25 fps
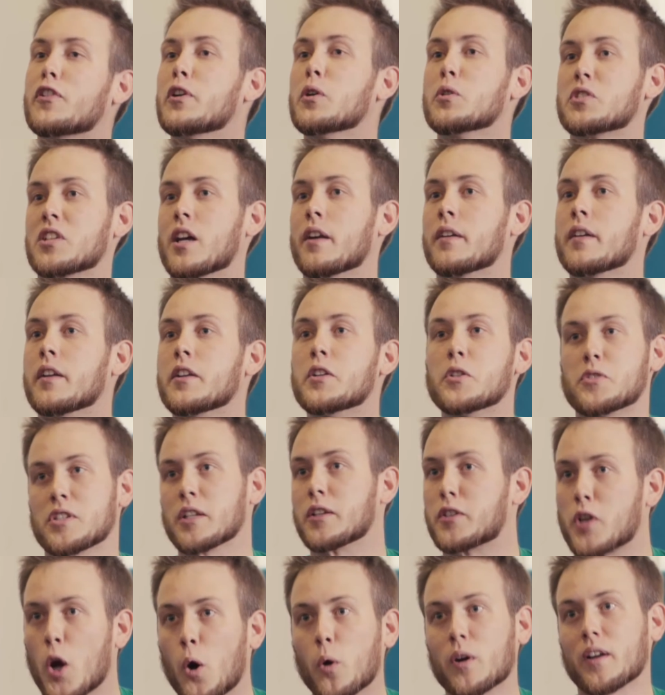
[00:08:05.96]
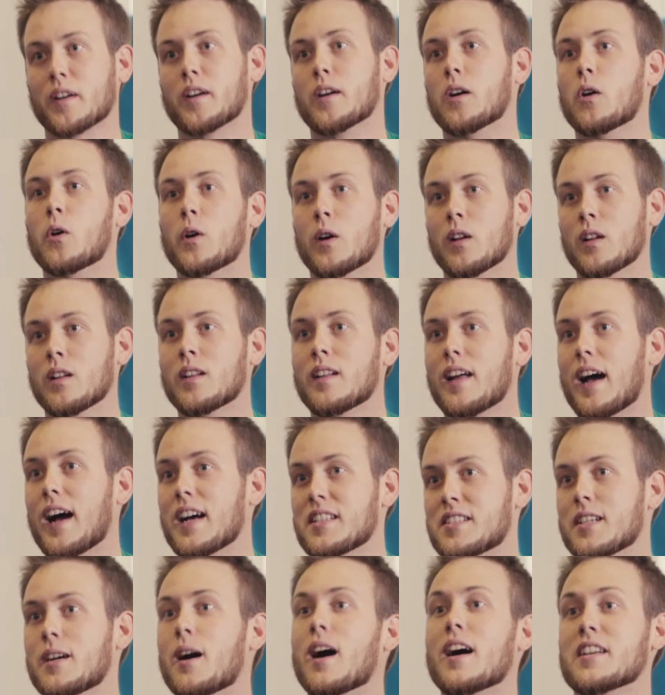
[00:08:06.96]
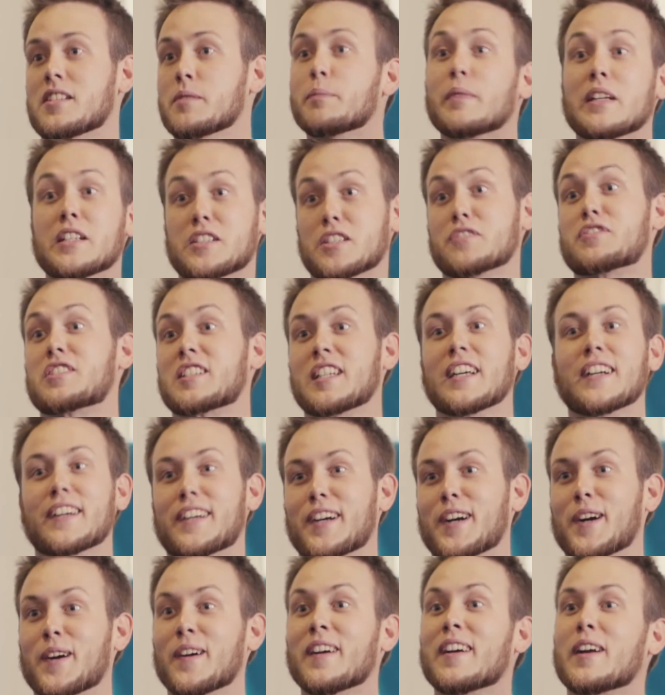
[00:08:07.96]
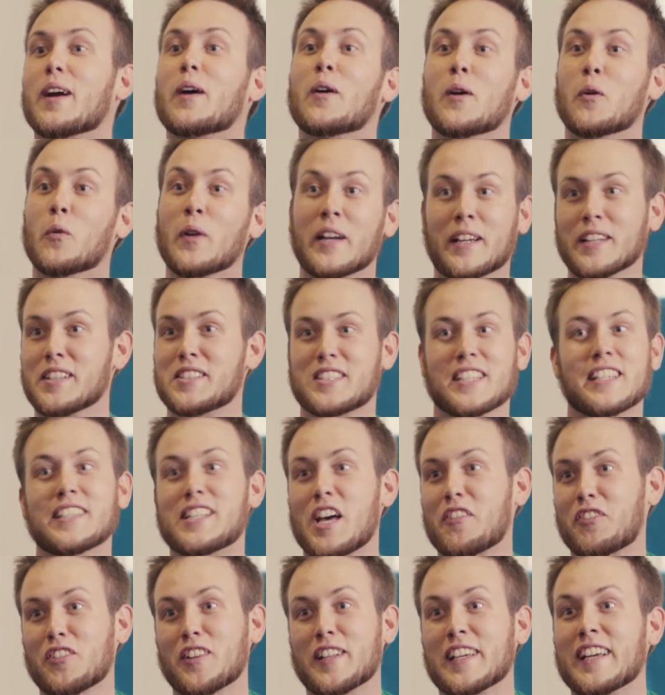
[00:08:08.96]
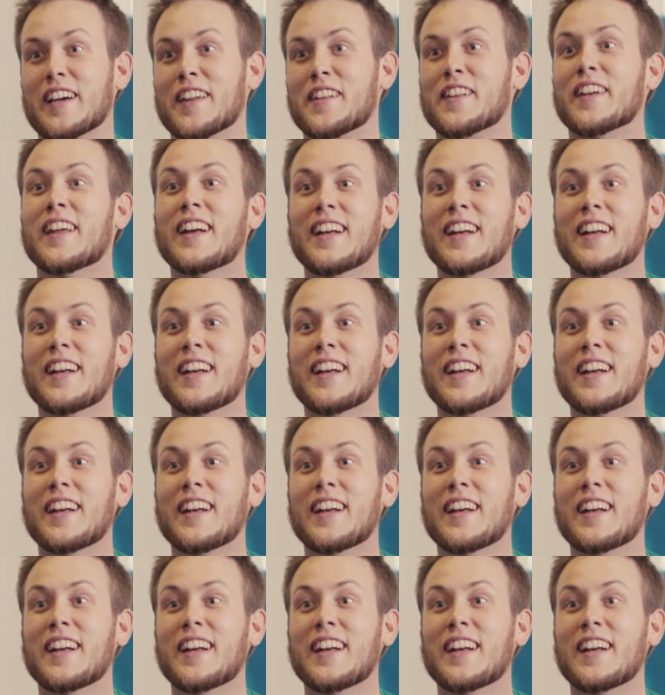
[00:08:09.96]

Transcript: views on using coconut oil as a means of skincare? We can see definitely in